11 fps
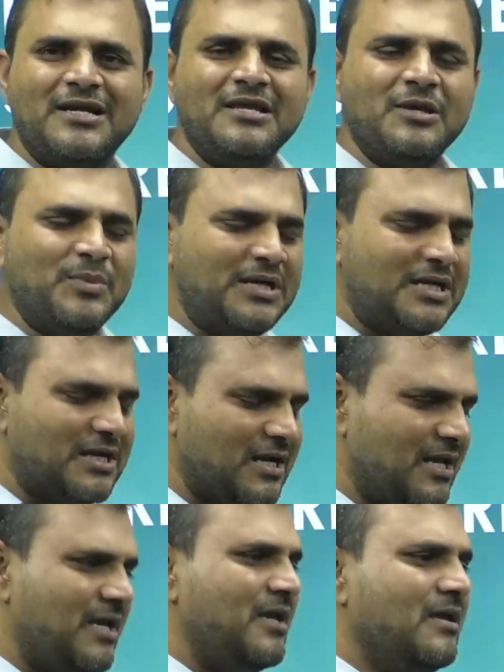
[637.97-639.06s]

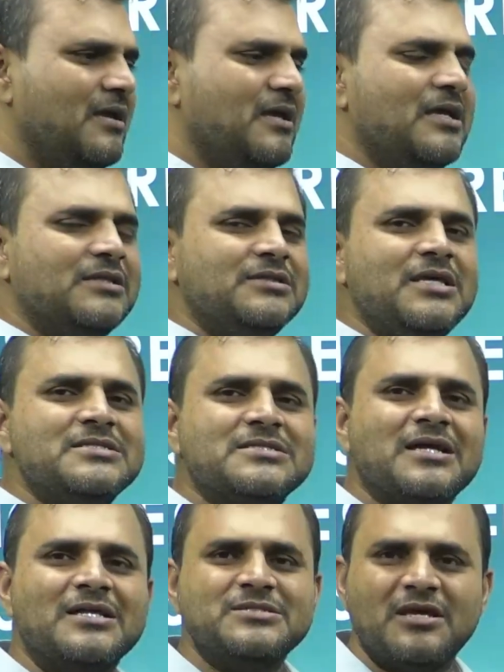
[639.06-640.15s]
immediately these
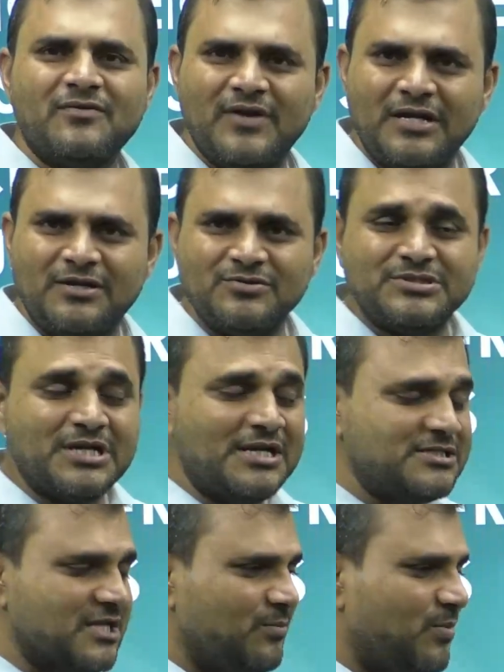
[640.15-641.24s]
conservatives,
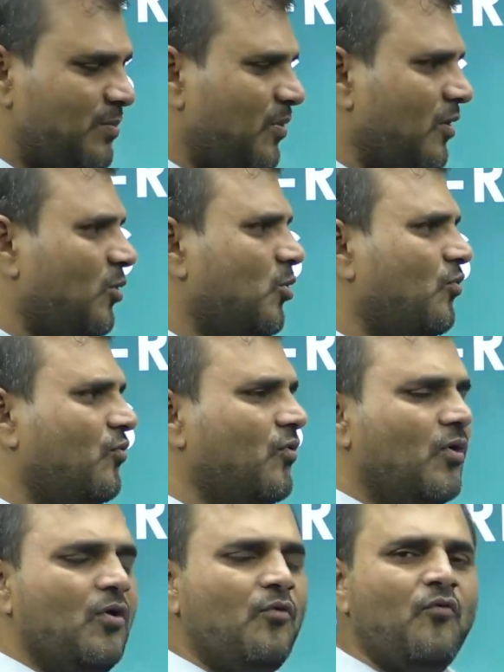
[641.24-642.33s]
traditional people who
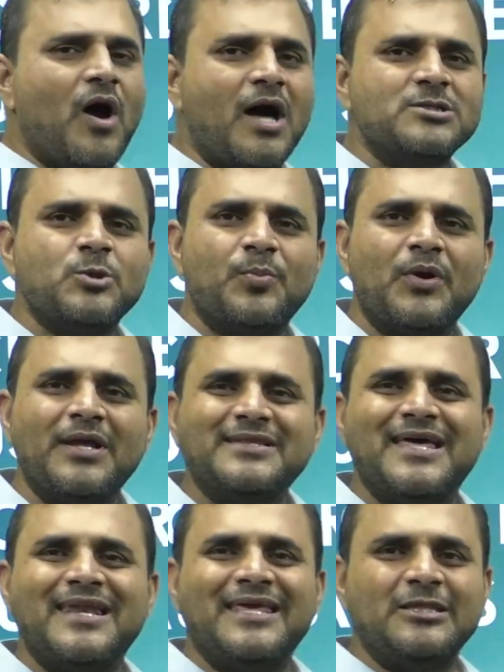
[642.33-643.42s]
want to protect
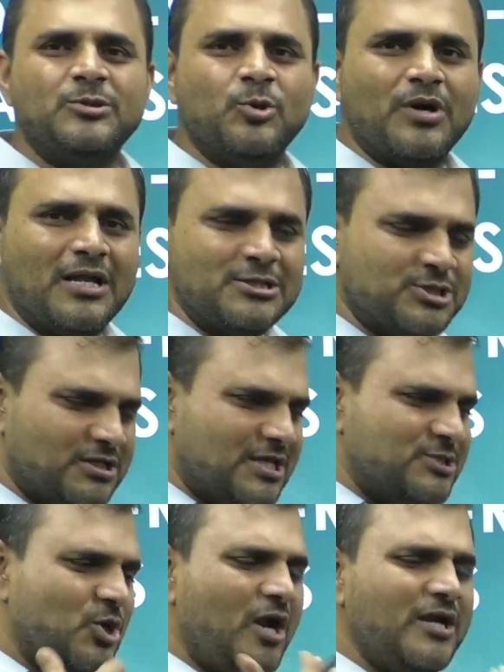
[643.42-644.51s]
their Hindu culture, they
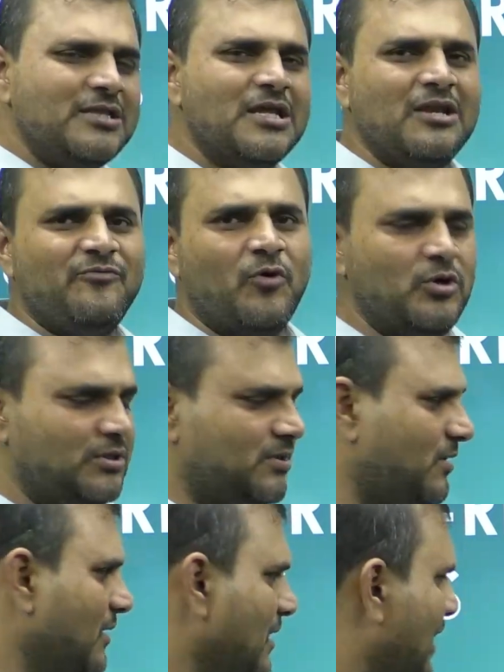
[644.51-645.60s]
joined in the revolt.
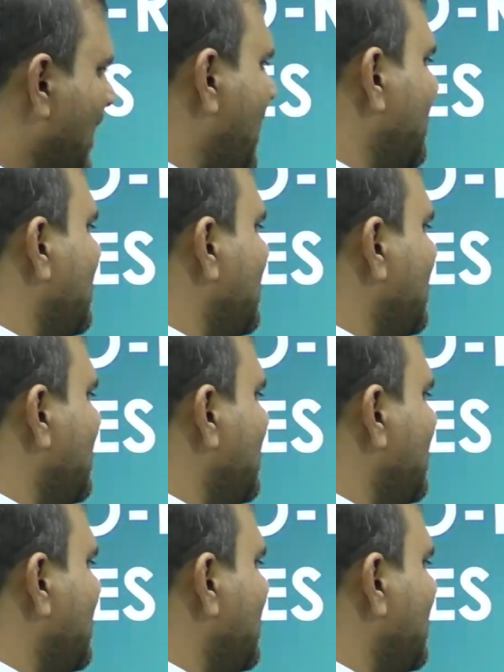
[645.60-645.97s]
And